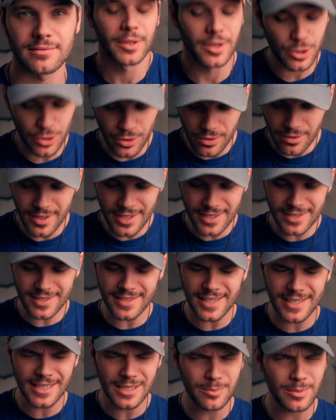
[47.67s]
But the truth
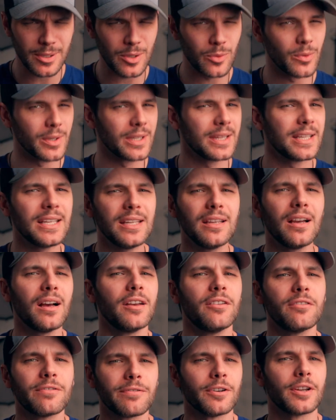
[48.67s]
is, it can be really
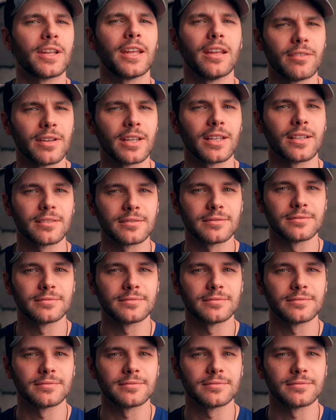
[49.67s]
unforgiving.